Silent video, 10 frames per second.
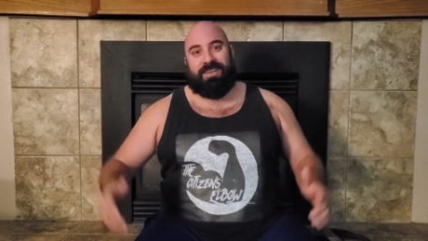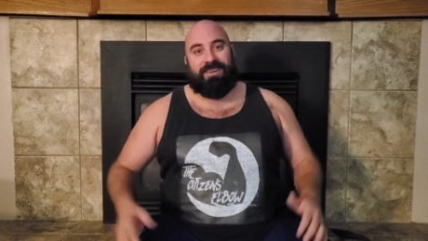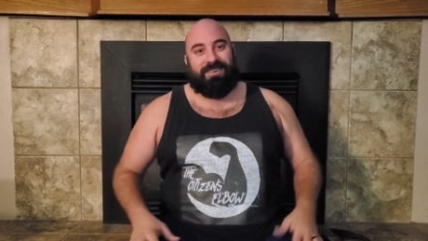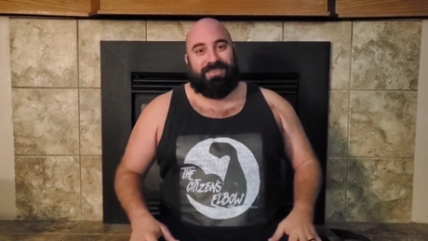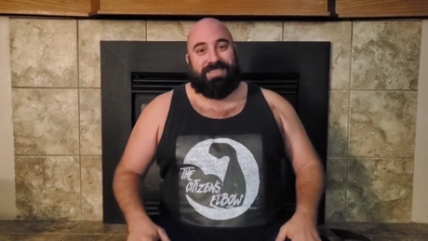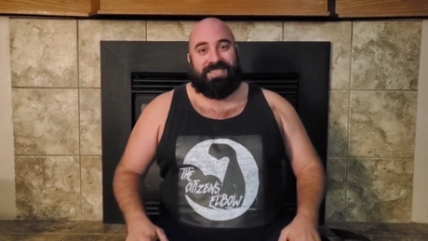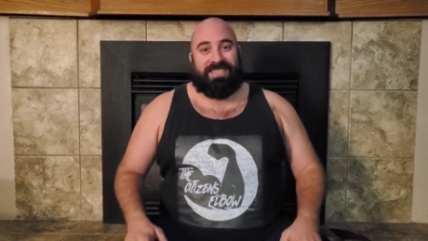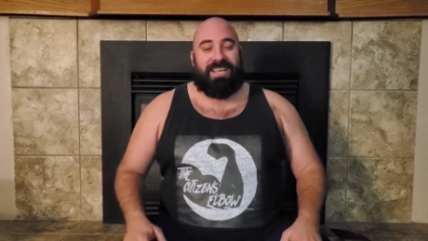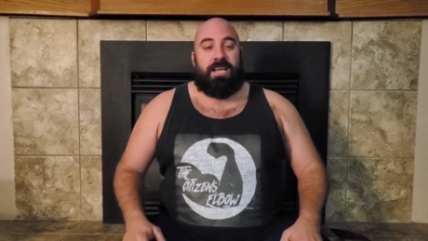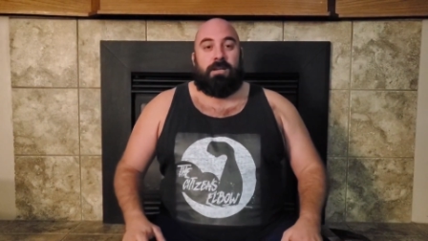you know,
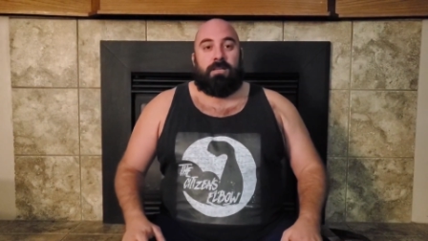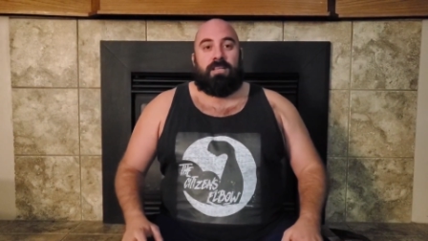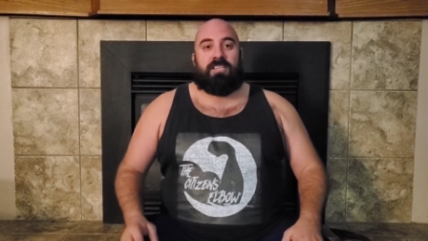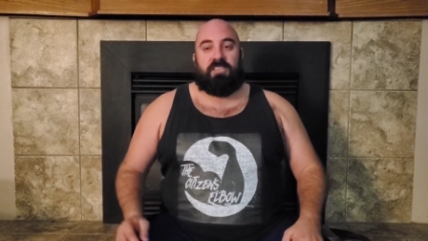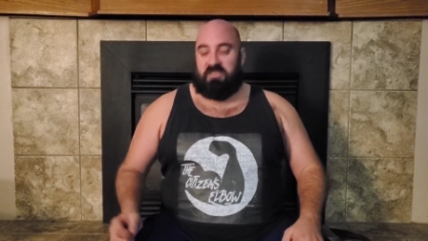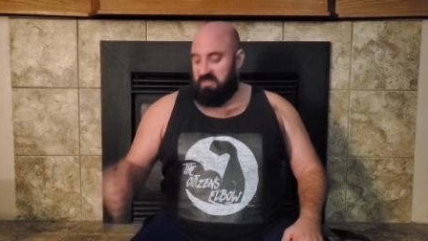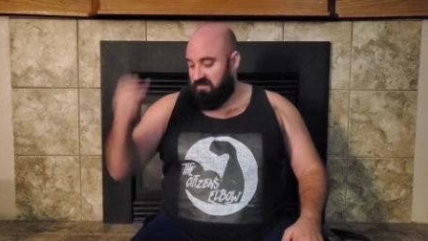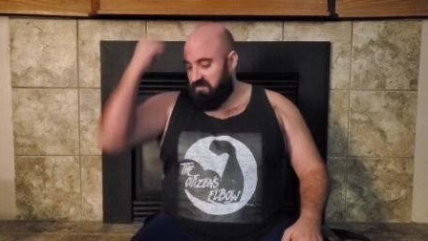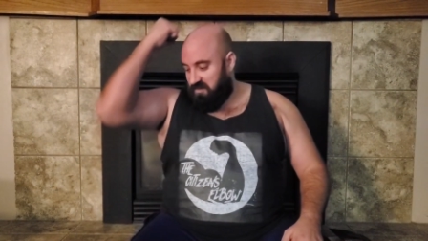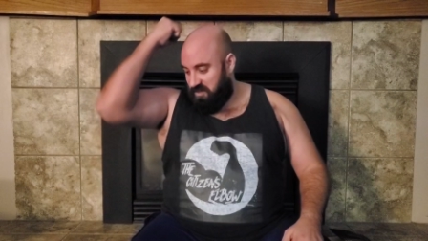
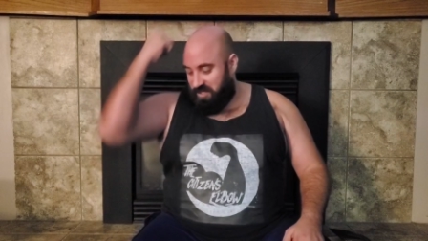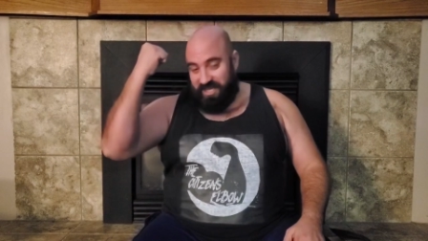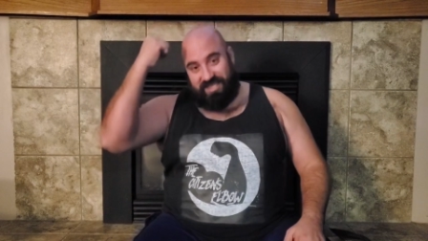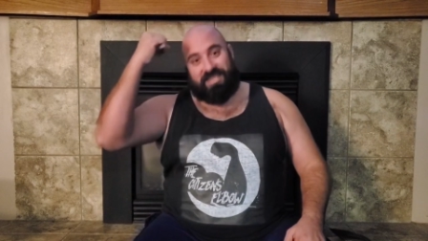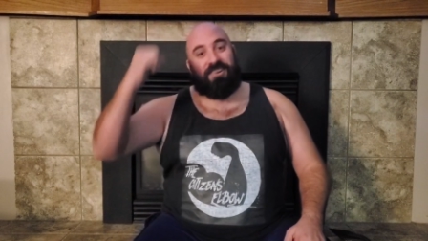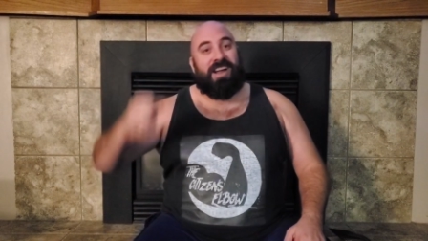citizen